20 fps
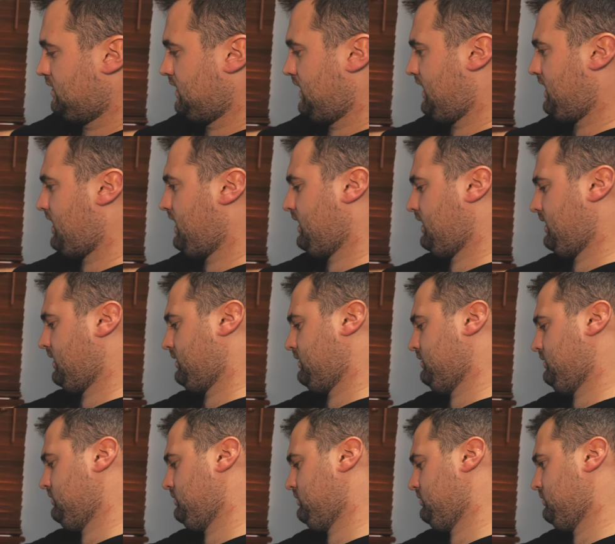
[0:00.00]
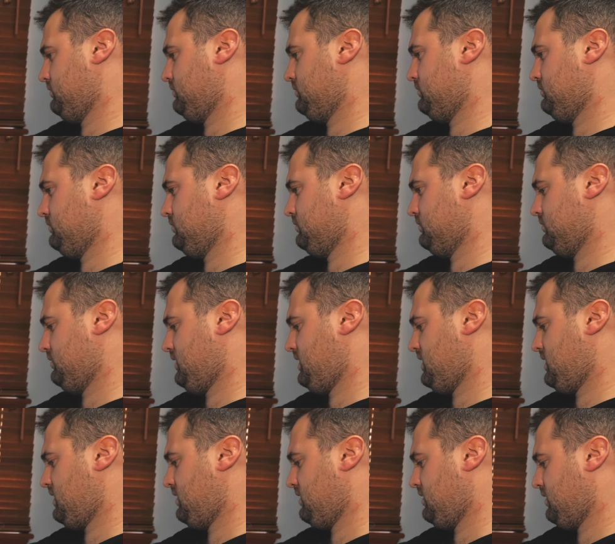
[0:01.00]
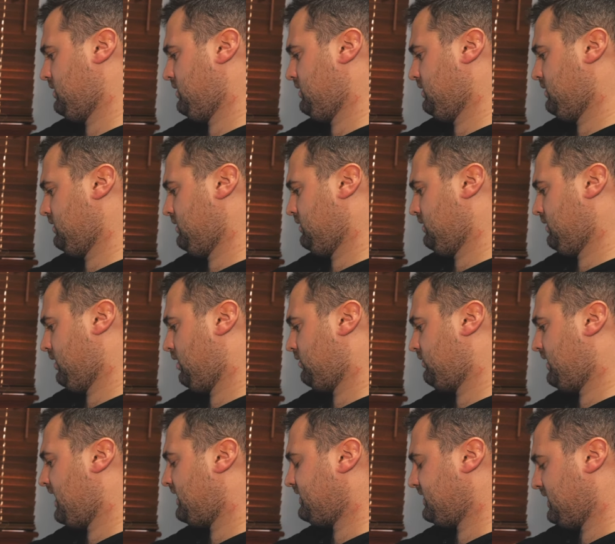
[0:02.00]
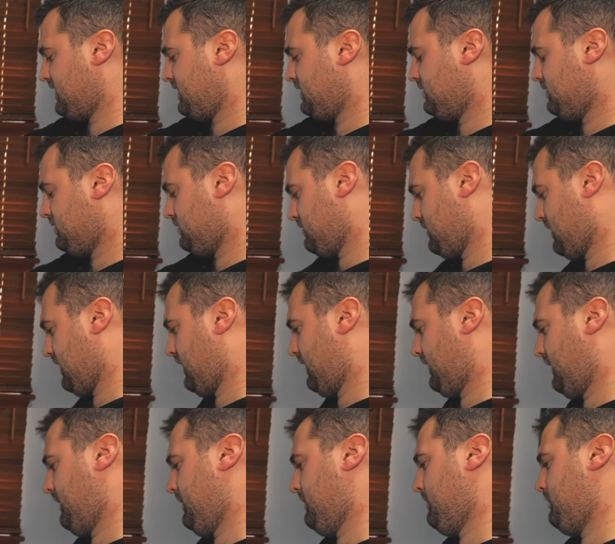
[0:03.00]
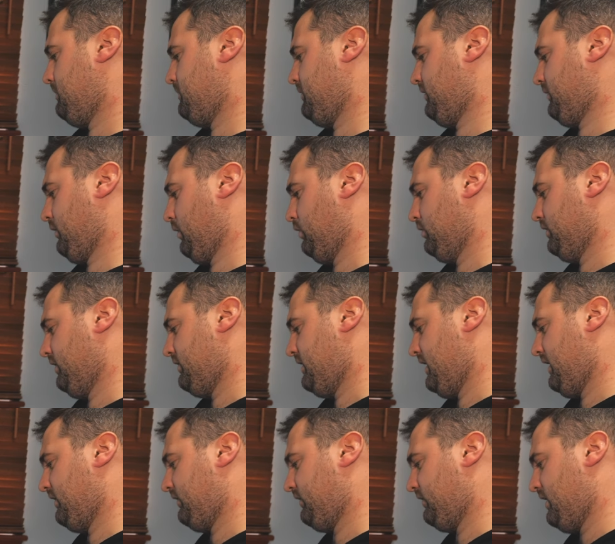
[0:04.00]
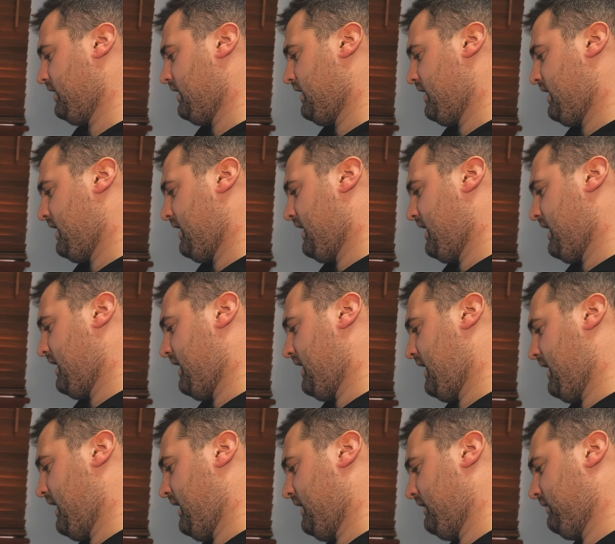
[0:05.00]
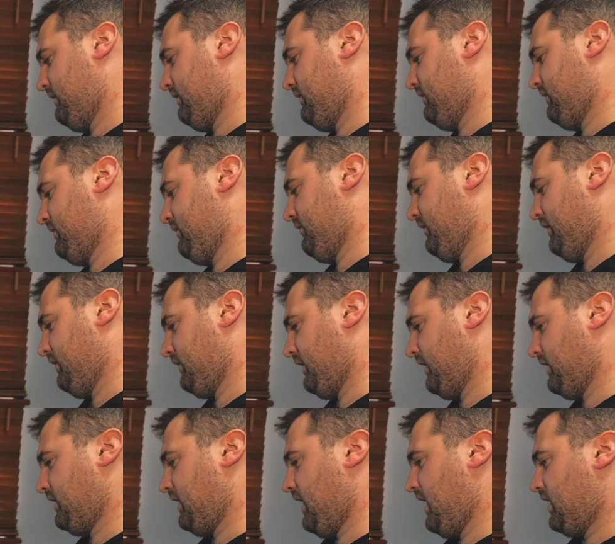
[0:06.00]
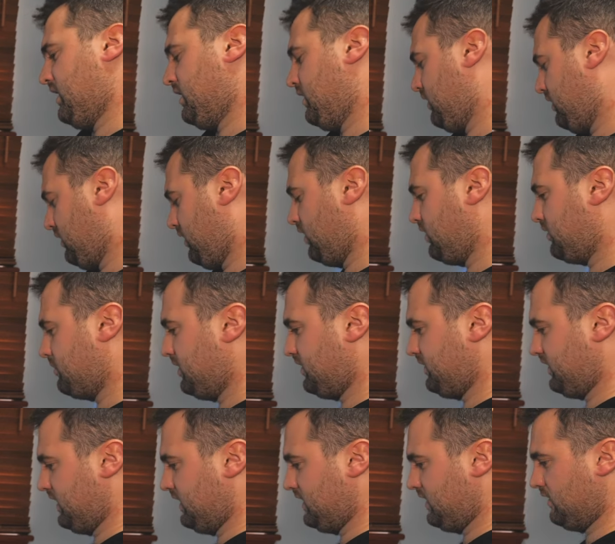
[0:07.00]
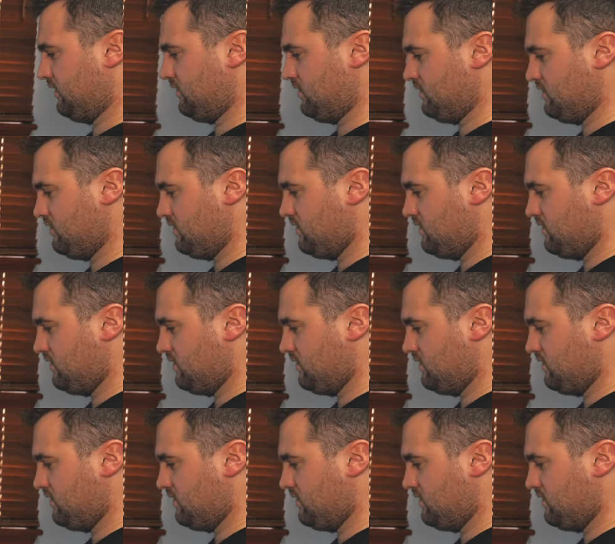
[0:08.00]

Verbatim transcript: Ah, right. Already, um, just holding this, it feels like a good material.